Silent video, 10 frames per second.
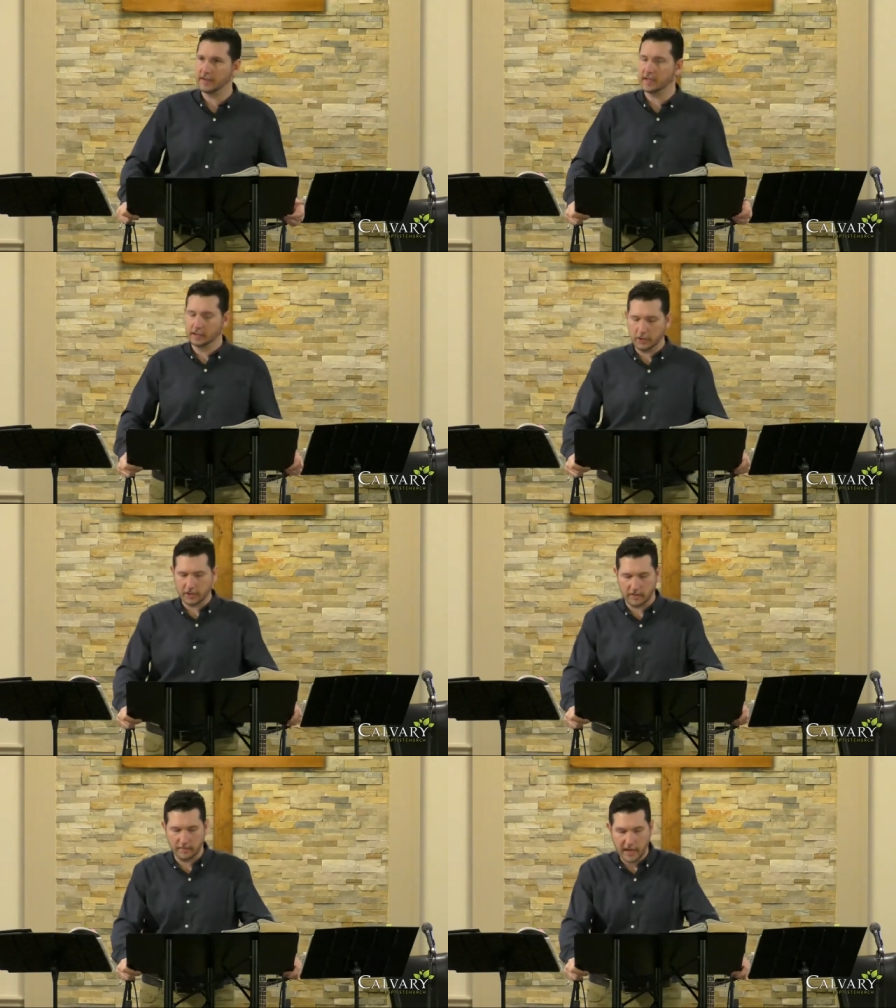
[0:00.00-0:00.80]
The
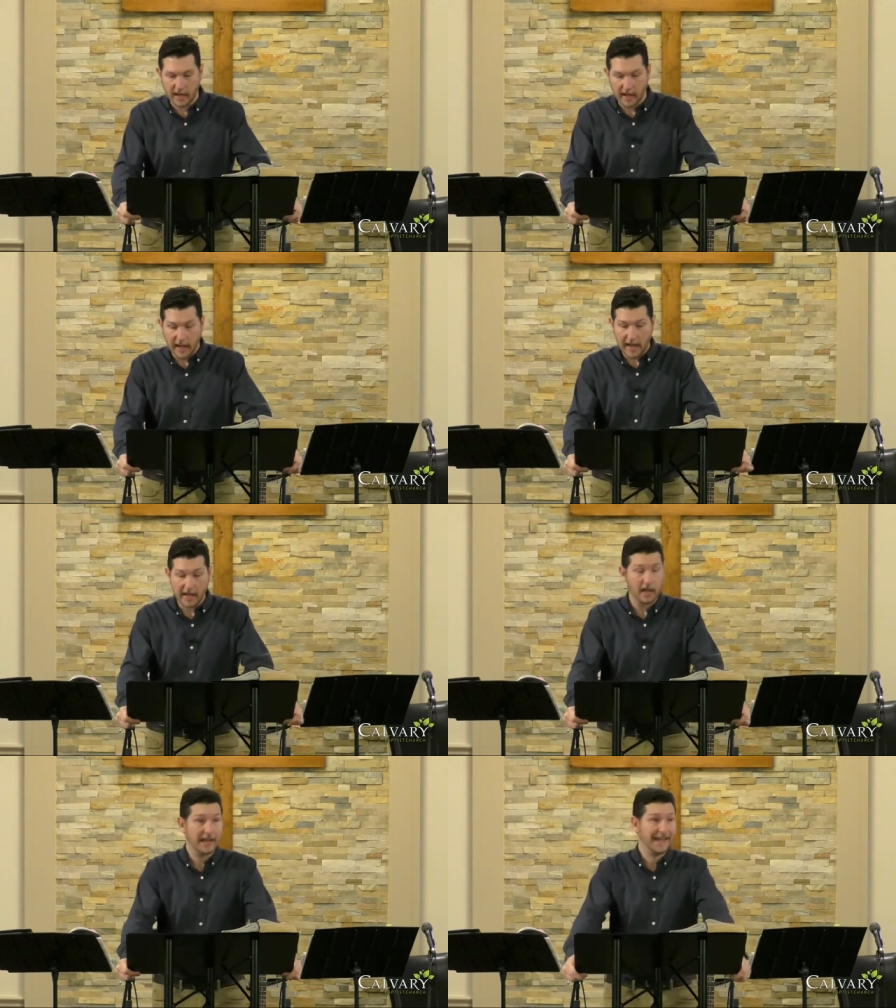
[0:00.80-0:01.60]
illusion being,
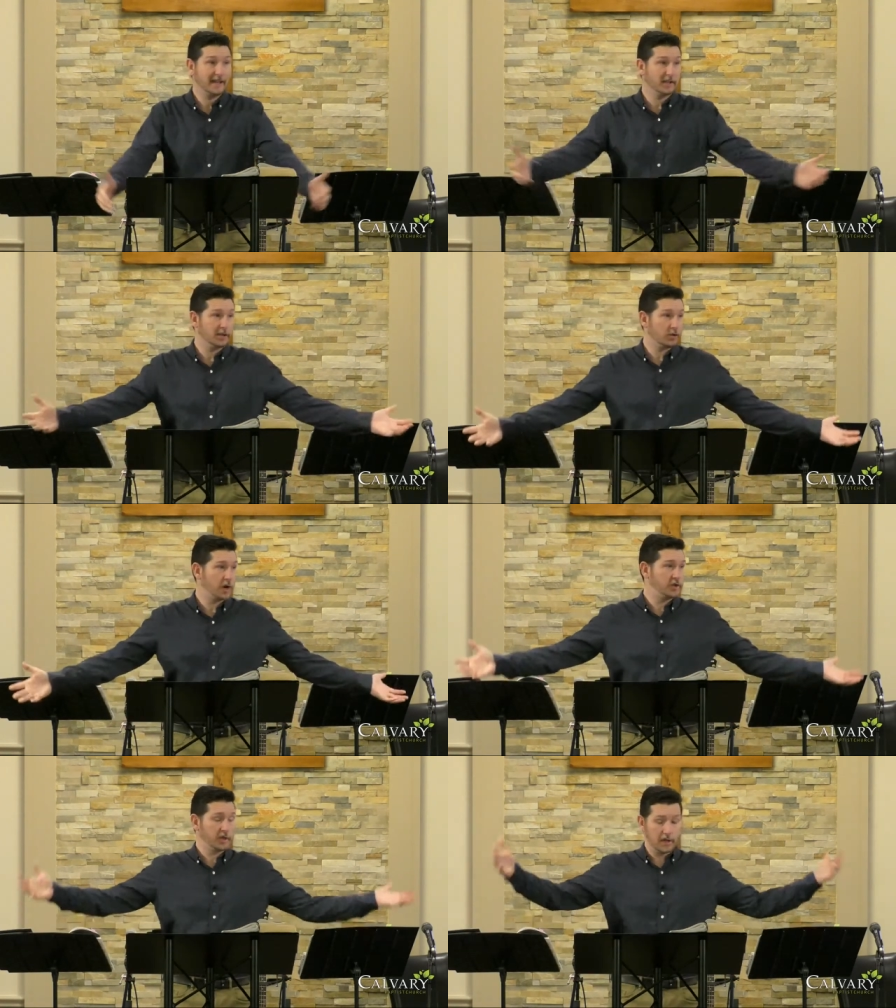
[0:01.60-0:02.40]
hey, heed
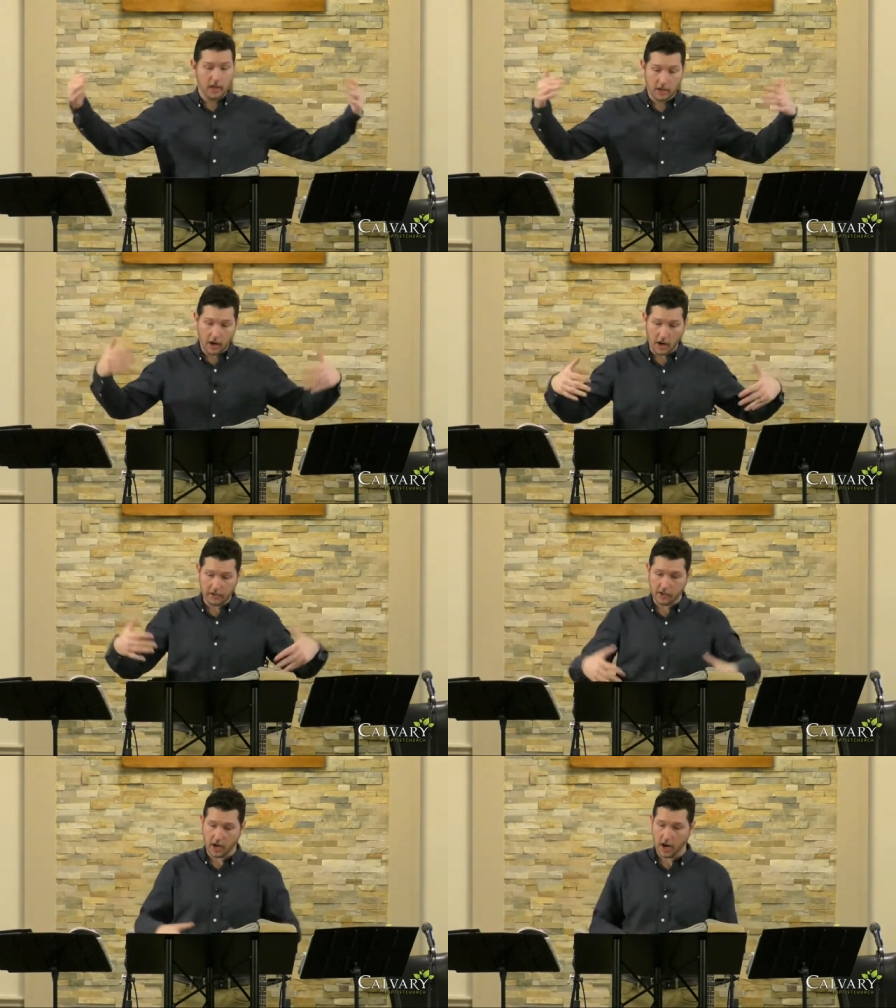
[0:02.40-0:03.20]
instruction,
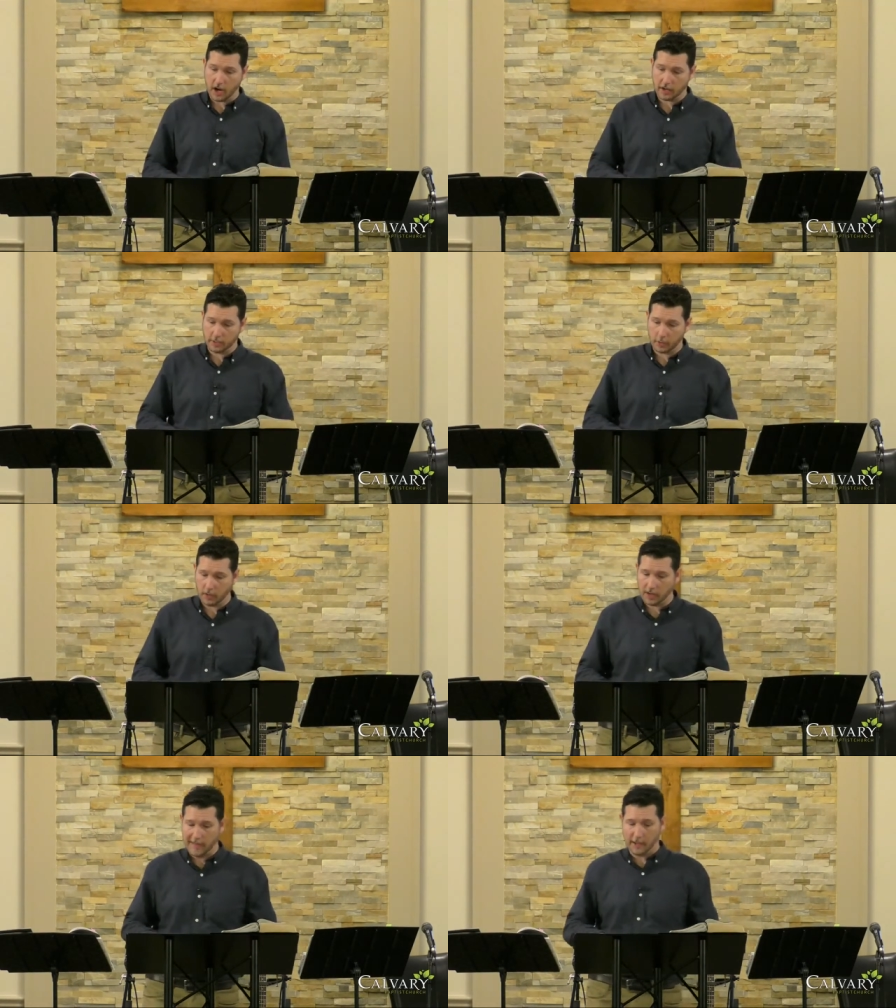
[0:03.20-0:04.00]
guard your heart,
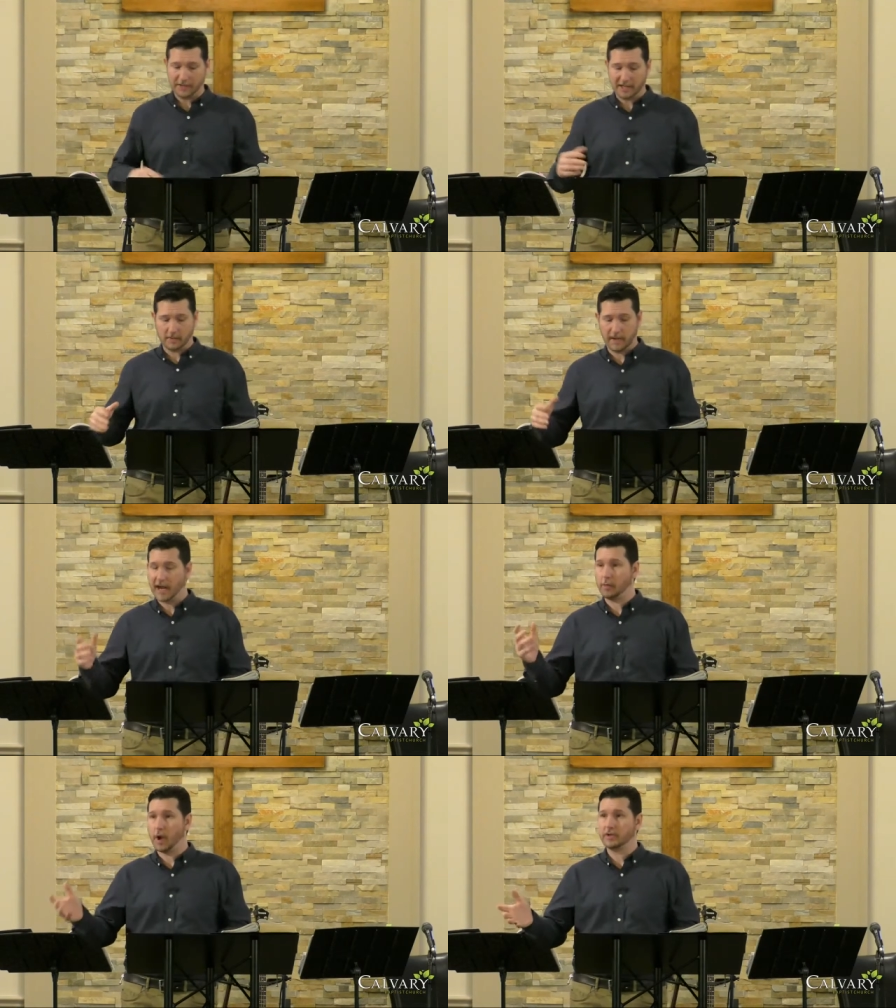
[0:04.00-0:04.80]
control your mouth, set your
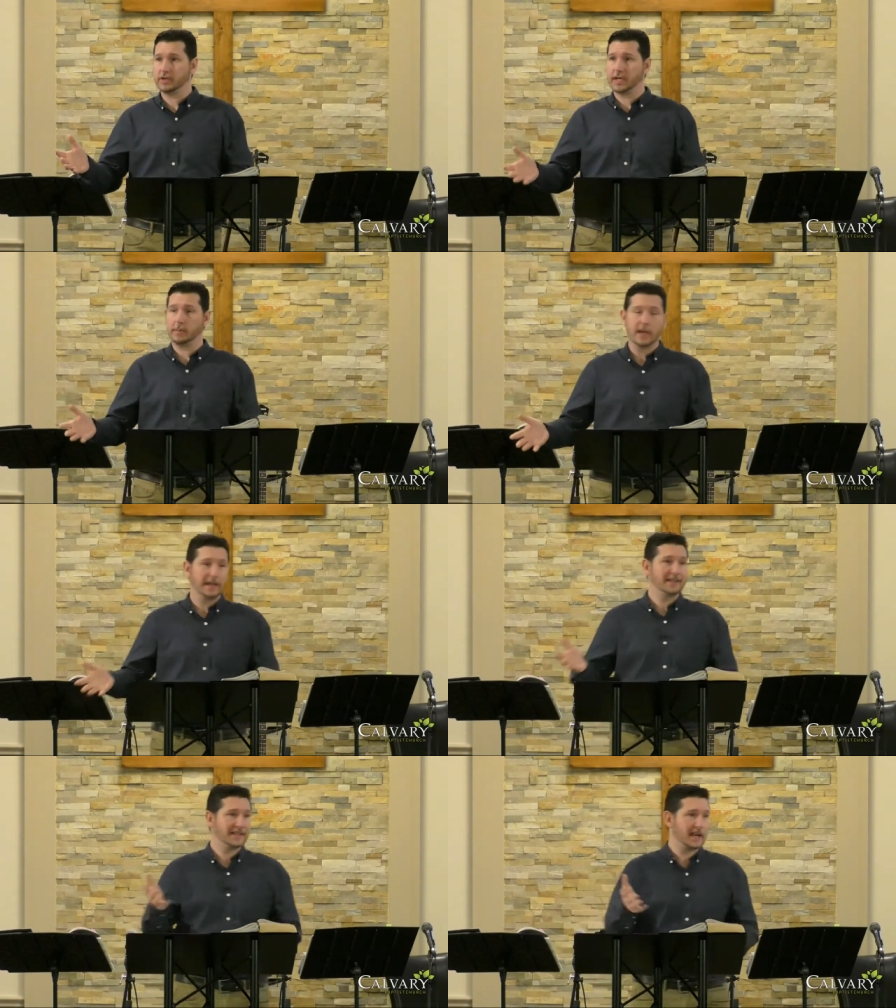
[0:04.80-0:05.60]
path, watch your step,
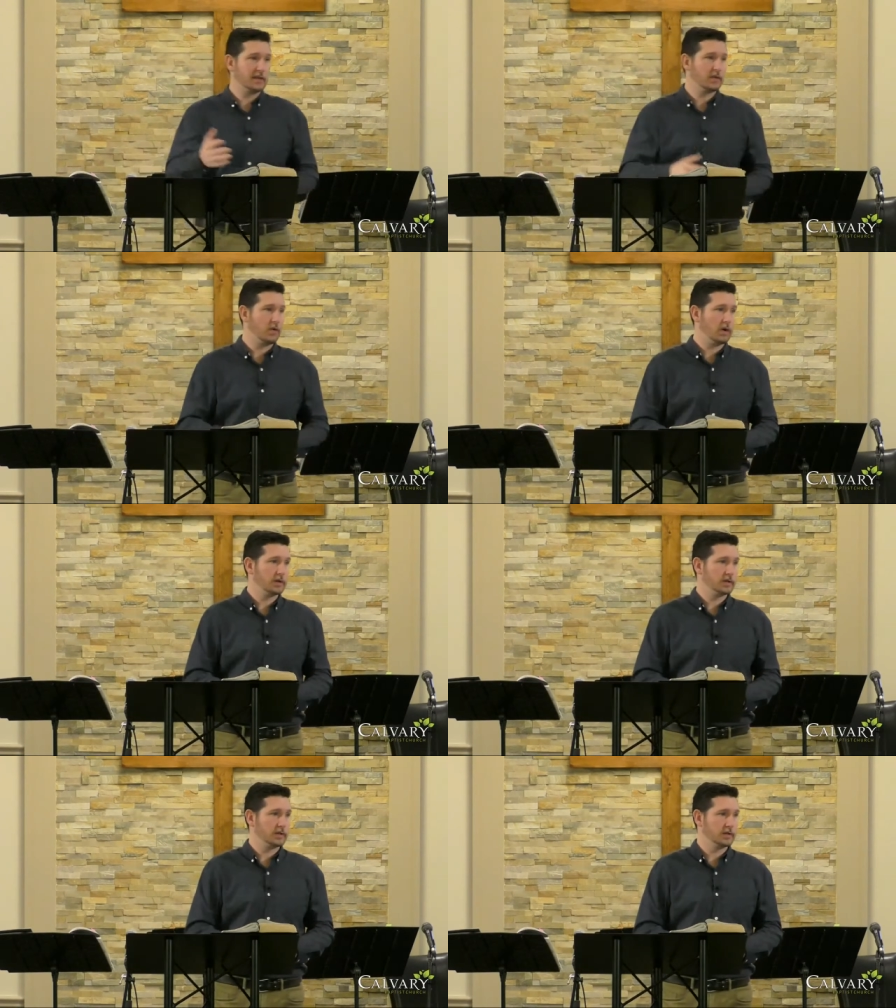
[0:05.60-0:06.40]
and stay the course.